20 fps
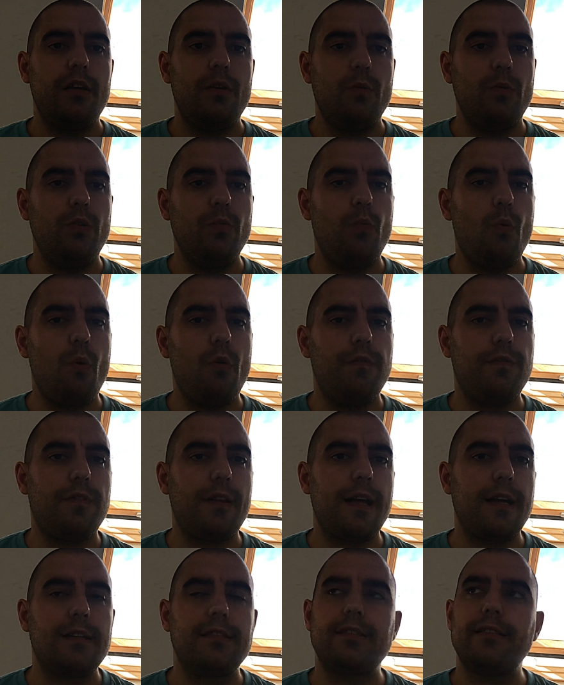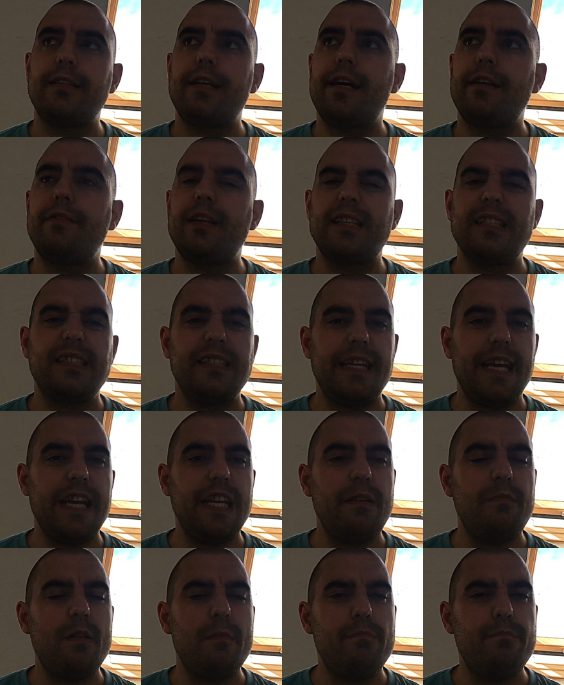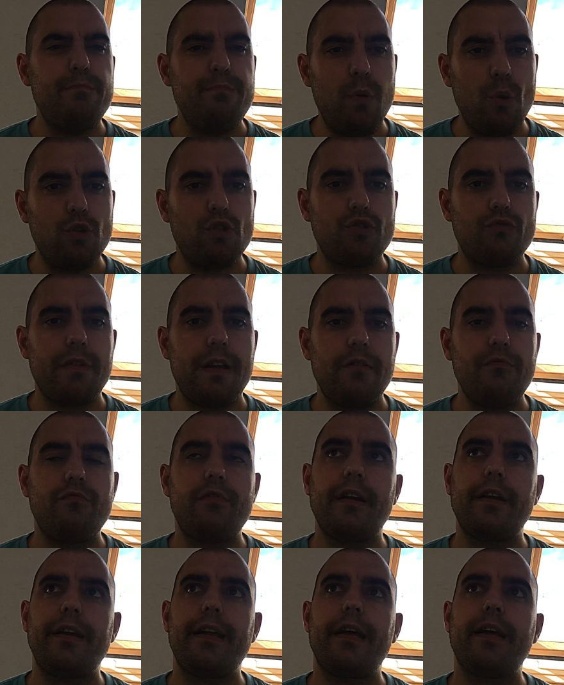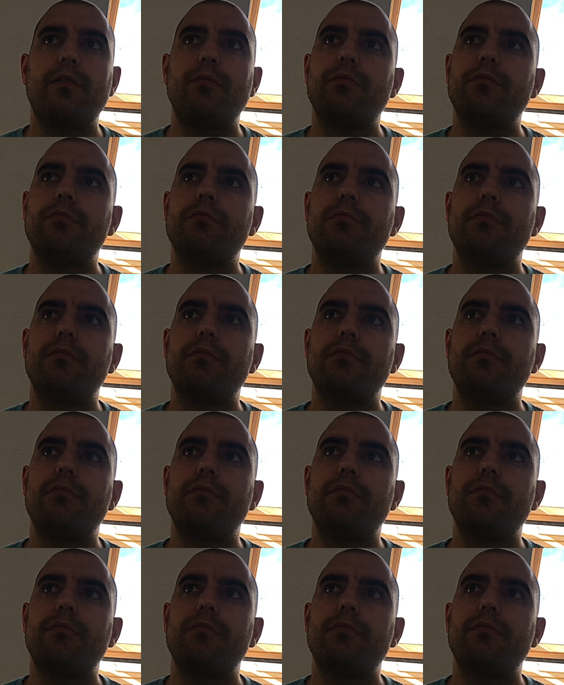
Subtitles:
With the war flags and that, and the stadium, the buzz around right now,